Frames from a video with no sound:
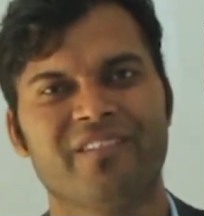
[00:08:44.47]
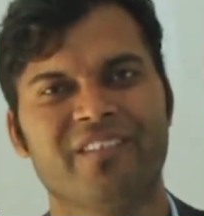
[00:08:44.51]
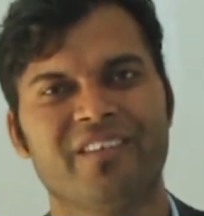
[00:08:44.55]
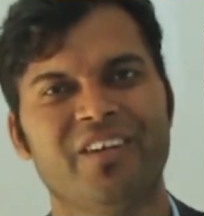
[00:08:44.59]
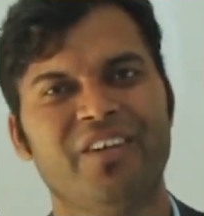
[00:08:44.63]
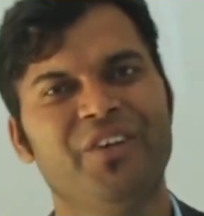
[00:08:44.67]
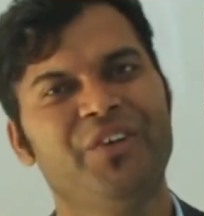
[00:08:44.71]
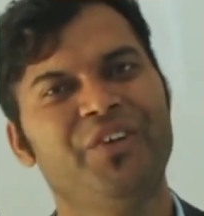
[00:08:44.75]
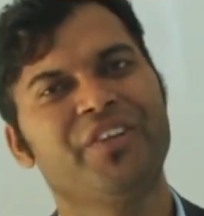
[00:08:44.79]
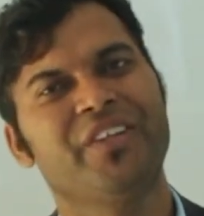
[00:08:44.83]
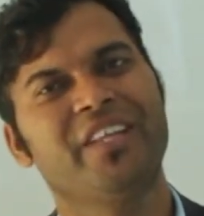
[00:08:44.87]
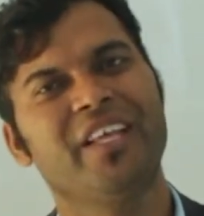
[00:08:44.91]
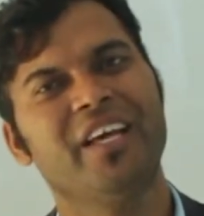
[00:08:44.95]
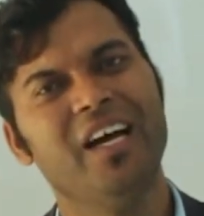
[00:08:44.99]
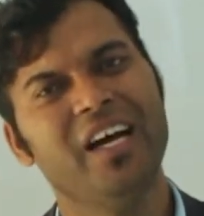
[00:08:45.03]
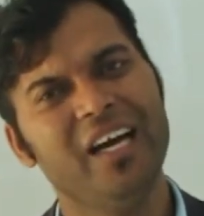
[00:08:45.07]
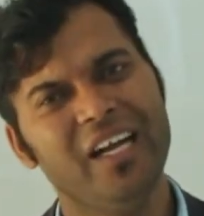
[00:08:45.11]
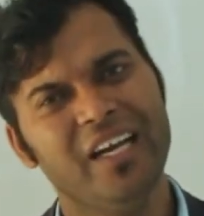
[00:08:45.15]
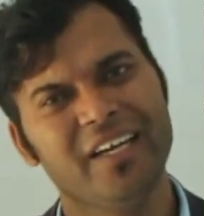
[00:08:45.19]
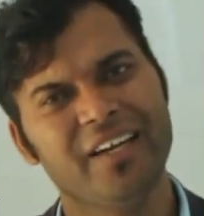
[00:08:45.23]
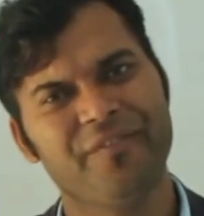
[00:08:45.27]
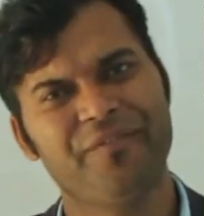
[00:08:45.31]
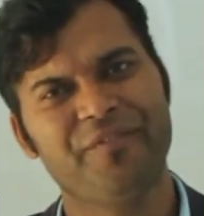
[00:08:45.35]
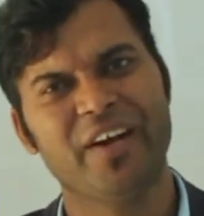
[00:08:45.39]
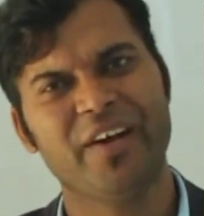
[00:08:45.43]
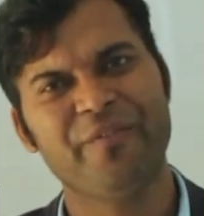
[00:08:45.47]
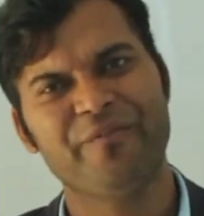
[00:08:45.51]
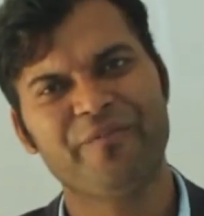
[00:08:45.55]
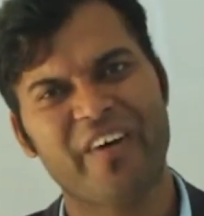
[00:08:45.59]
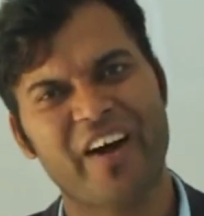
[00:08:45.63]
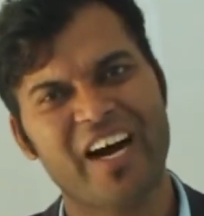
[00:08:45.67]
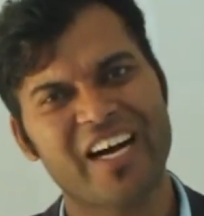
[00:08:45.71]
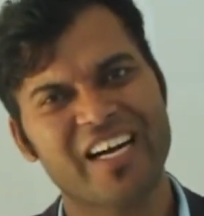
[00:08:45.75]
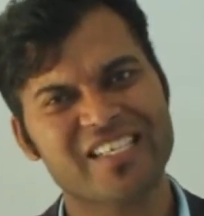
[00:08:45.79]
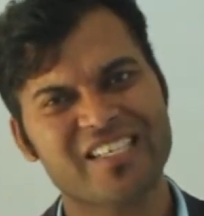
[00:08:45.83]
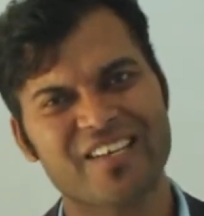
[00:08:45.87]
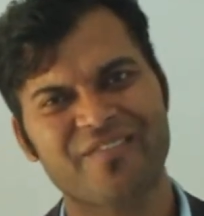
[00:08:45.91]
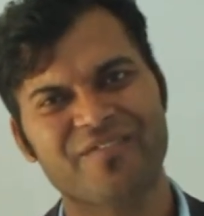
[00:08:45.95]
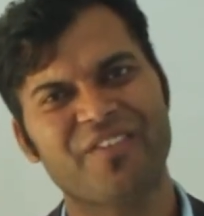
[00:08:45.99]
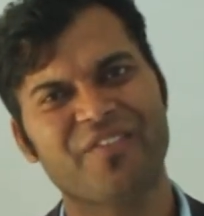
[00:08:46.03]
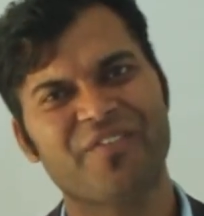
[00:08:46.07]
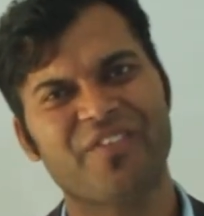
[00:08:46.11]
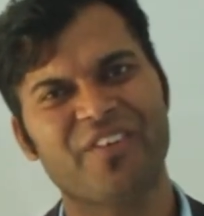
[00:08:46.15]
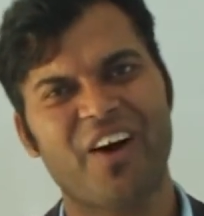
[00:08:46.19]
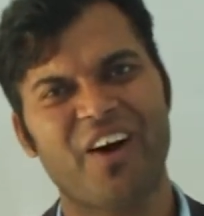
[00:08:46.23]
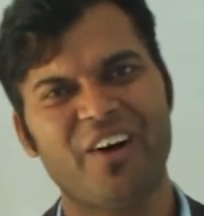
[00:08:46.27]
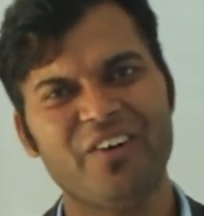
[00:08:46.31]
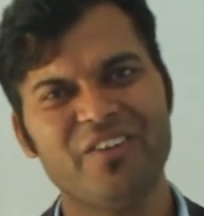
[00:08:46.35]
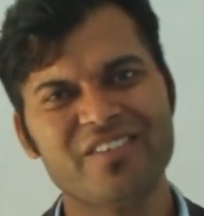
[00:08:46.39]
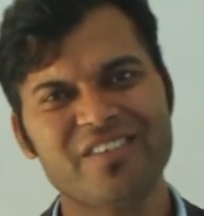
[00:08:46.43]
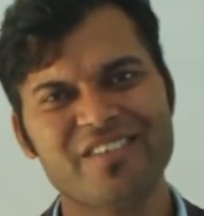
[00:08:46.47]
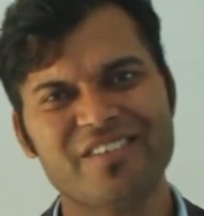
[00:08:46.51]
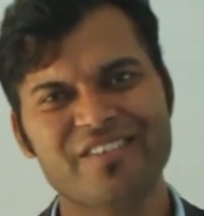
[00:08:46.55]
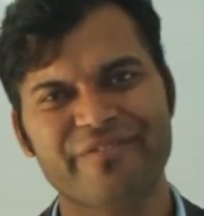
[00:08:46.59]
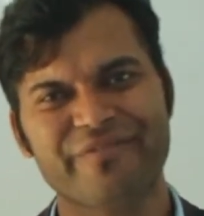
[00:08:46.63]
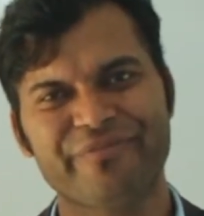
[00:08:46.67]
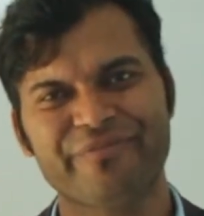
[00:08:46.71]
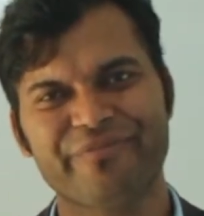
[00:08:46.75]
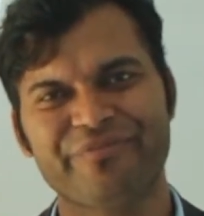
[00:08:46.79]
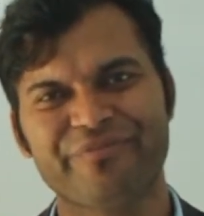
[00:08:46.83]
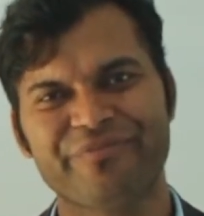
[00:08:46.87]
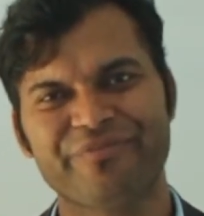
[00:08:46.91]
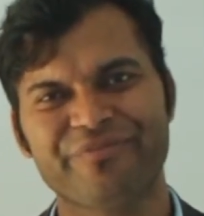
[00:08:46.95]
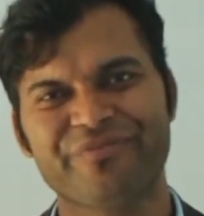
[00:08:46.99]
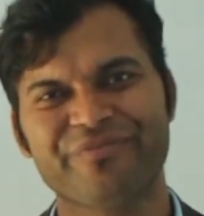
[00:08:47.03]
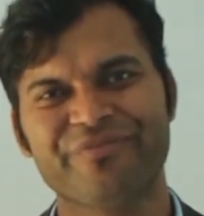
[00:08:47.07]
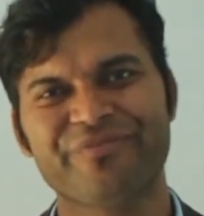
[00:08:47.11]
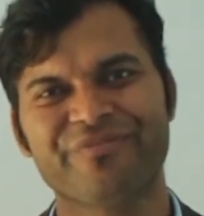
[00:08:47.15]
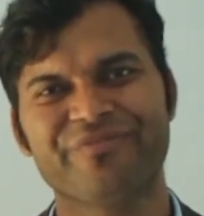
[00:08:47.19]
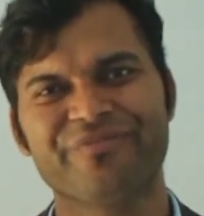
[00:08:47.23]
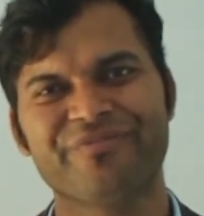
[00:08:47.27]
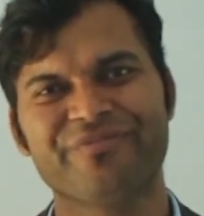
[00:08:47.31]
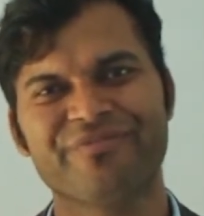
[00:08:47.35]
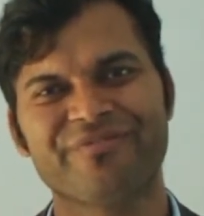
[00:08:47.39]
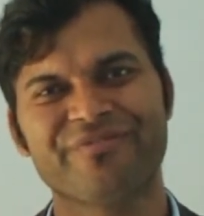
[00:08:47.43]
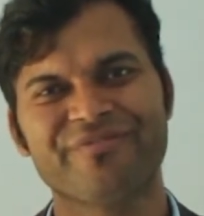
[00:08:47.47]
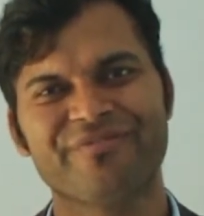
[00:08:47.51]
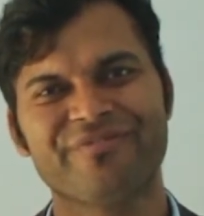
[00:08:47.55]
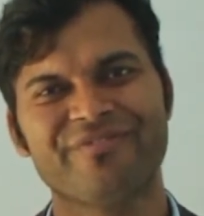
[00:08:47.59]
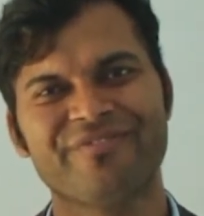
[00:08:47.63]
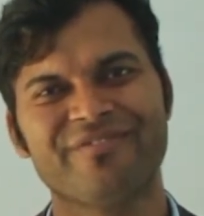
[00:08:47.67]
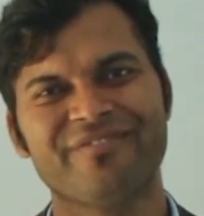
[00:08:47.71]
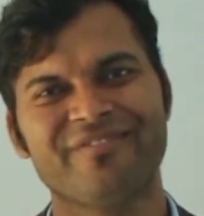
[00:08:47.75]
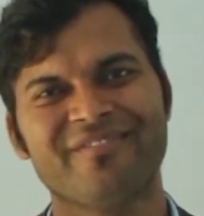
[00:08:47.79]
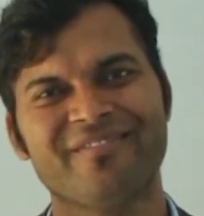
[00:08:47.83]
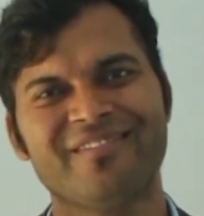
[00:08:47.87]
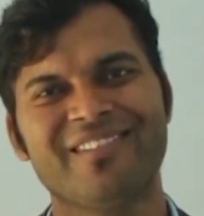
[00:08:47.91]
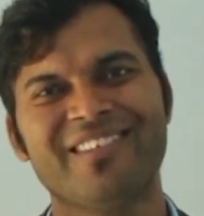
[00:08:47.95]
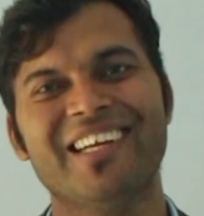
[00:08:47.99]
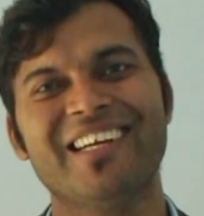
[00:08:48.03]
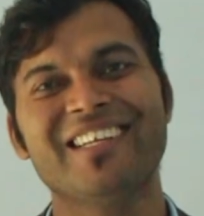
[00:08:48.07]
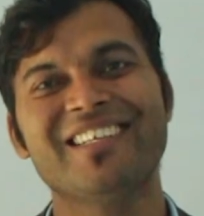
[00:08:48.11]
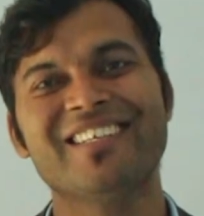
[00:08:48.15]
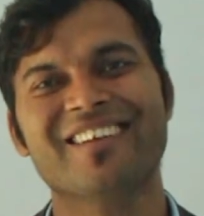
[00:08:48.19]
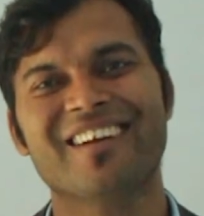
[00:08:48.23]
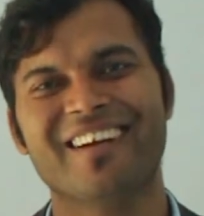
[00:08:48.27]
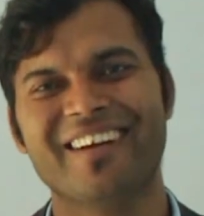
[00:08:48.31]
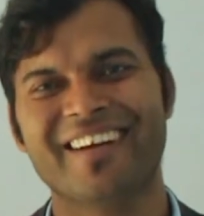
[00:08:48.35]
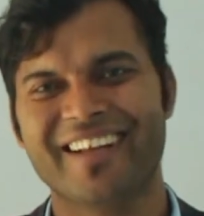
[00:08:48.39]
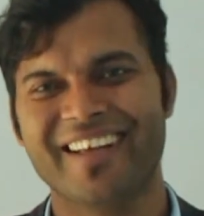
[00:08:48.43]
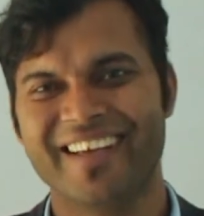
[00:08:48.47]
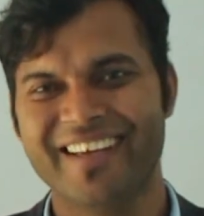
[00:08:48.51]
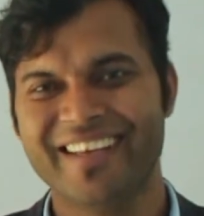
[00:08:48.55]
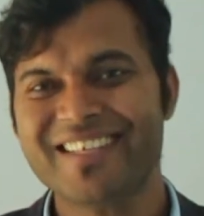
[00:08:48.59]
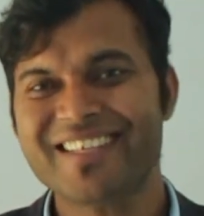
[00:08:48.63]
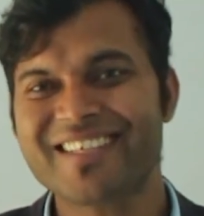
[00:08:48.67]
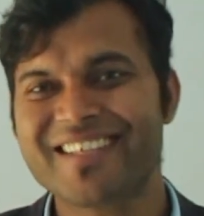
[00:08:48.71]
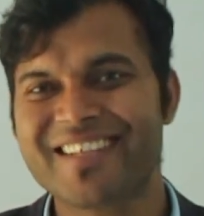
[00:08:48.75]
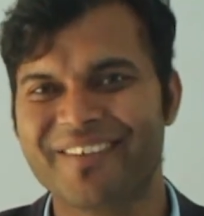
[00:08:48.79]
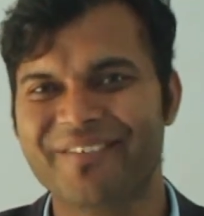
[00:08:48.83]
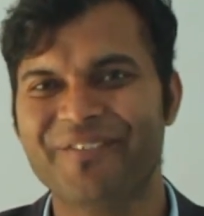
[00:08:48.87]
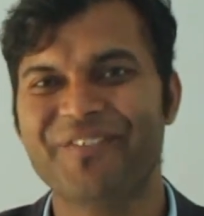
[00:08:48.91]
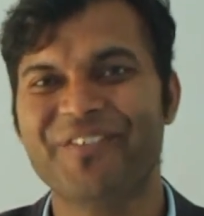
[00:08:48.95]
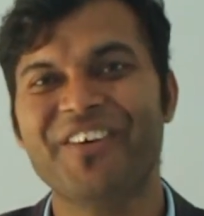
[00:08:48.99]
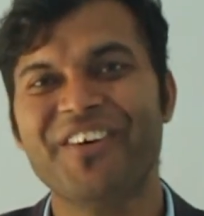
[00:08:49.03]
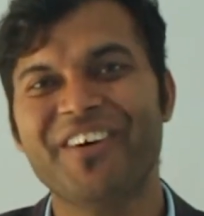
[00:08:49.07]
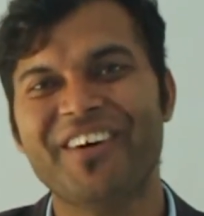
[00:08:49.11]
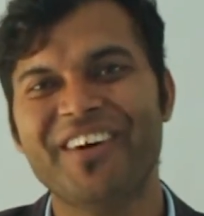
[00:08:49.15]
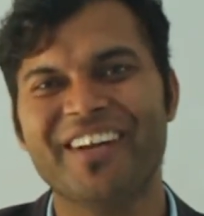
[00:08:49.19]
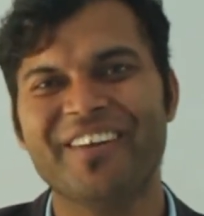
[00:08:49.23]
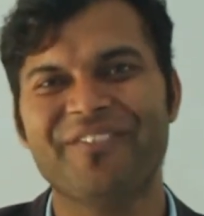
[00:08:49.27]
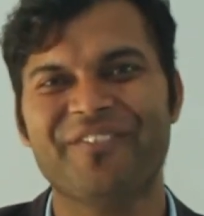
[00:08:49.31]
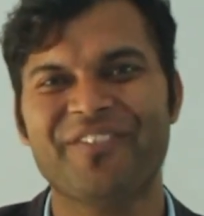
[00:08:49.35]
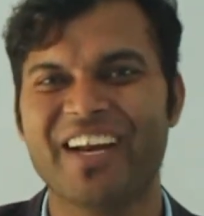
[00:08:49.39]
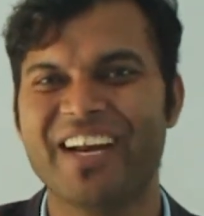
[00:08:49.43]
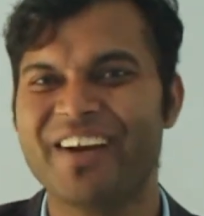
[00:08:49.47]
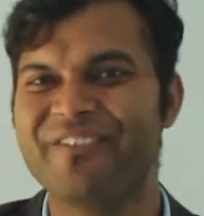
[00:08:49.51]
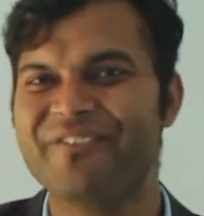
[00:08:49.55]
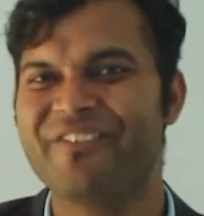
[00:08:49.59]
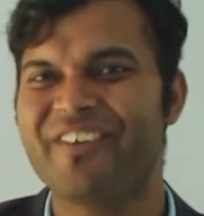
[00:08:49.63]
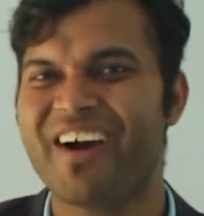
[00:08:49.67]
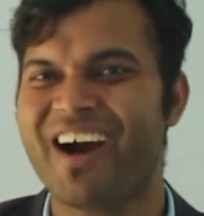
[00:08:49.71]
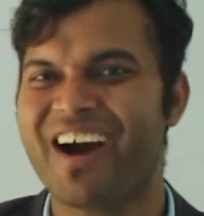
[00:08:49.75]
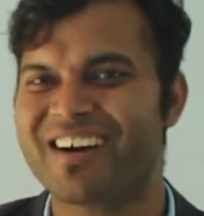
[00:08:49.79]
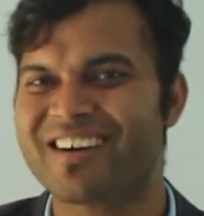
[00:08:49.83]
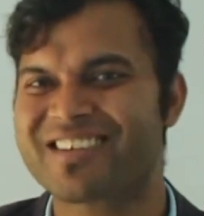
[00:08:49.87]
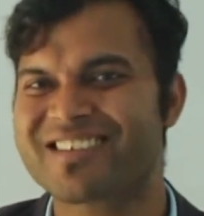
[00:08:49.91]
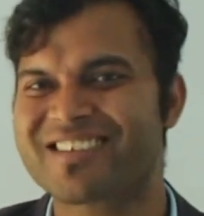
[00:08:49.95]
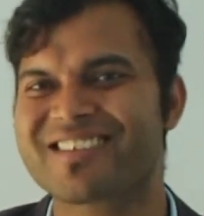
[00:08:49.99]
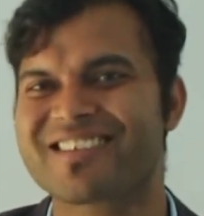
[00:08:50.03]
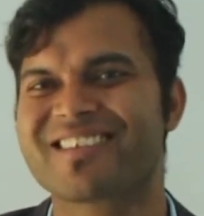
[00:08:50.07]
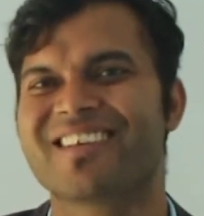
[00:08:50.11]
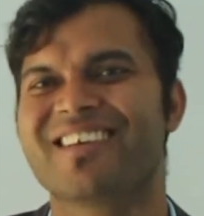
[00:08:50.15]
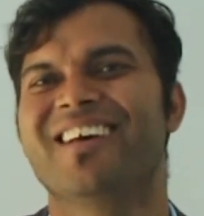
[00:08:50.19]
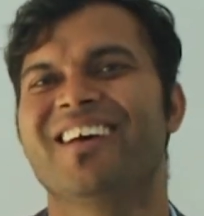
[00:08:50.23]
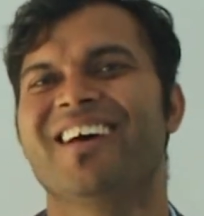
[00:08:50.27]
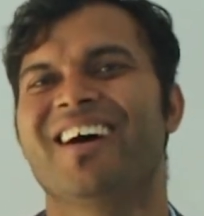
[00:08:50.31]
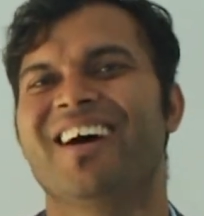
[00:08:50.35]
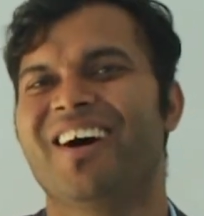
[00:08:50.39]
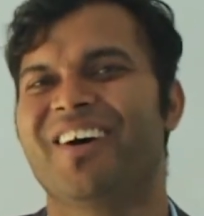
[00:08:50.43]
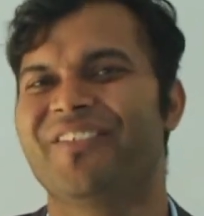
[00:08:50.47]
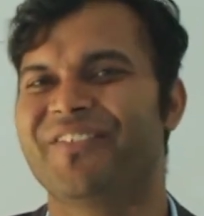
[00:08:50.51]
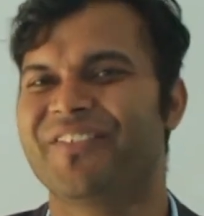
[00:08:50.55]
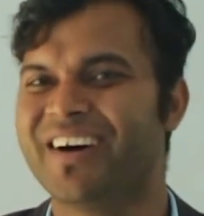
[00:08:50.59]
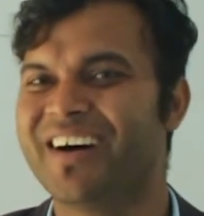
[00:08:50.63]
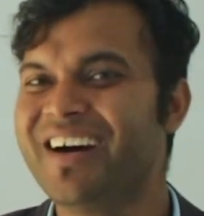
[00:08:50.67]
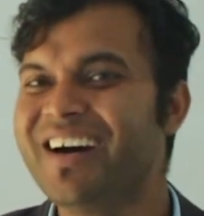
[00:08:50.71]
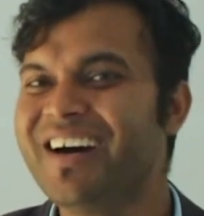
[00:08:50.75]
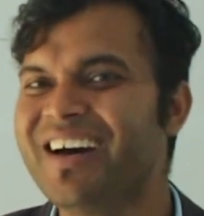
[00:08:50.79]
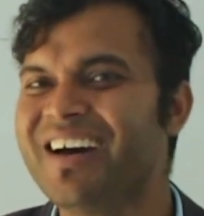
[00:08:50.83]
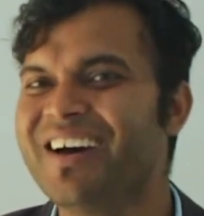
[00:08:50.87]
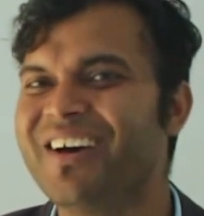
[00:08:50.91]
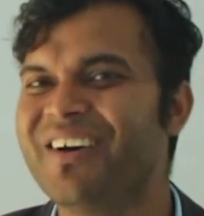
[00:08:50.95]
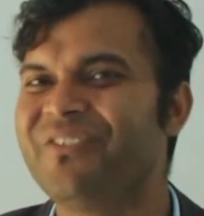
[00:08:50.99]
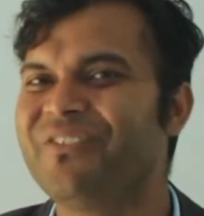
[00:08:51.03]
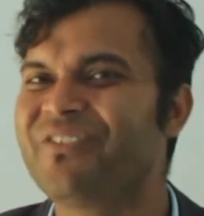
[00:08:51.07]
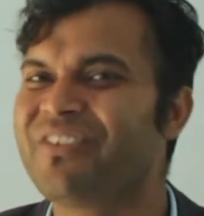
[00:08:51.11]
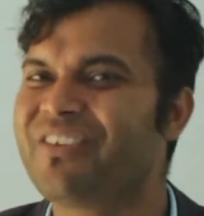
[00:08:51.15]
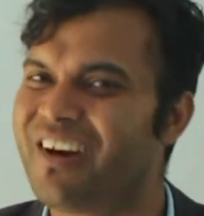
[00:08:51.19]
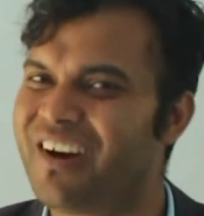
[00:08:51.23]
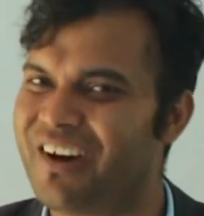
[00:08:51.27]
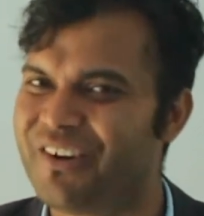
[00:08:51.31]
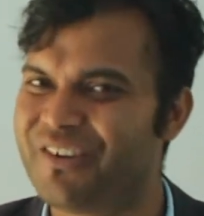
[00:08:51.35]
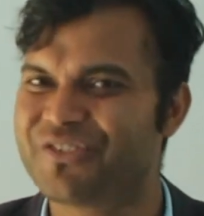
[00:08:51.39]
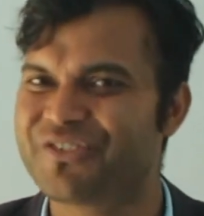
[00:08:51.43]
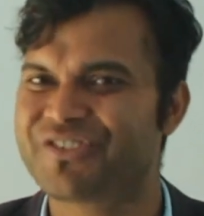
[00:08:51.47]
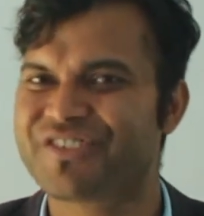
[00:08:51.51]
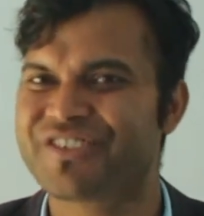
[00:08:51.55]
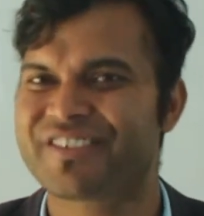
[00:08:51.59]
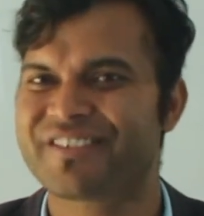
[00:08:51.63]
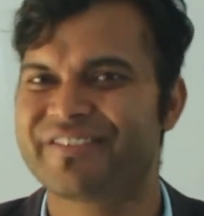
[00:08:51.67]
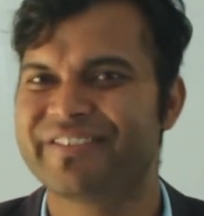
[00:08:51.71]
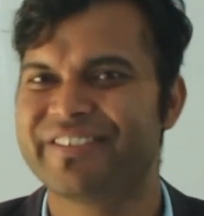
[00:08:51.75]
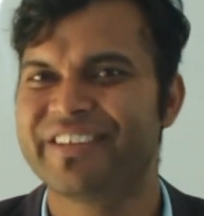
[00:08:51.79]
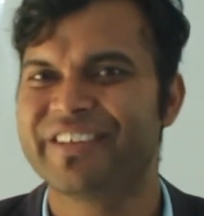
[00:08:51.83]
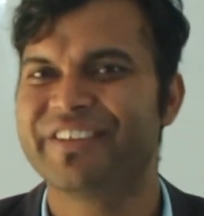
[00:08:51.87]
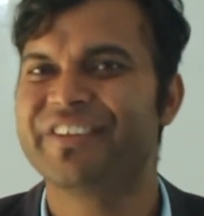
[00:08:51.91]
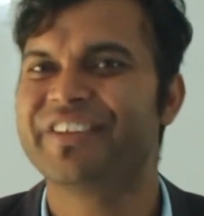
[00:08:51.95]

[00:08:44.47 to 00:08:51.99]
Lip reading: Look there, different parts of the flowers. There is contains the 4 different parts of a flowers.